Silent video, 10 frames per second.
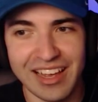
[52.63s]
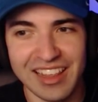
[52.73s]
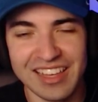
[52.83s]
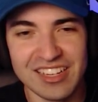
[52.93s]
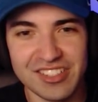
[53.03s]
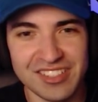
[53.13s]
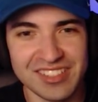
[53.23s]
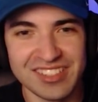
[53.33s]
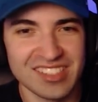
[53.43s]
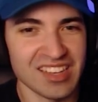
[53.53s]
think he just
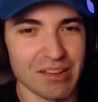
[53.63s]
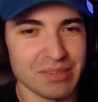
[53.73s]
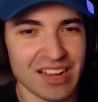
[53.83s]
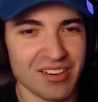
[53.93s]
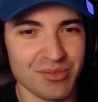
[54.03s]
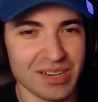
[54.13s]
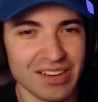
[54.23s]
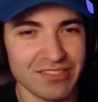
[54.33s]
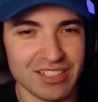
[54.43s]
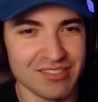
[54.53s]
snapped out of
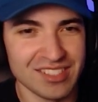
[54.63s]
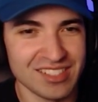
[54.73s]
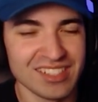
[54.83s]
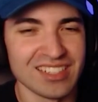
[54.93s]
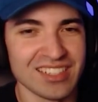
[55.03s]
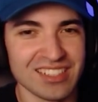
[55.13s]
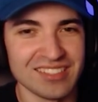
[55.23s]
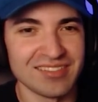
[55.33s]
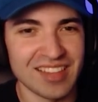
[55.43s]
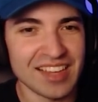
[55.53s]
whatever he was
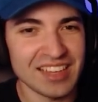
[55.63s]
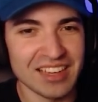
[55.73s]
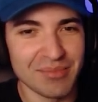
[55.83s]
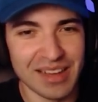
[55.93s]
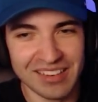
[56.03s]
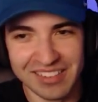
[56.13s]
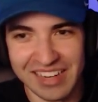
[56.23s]
thinking about,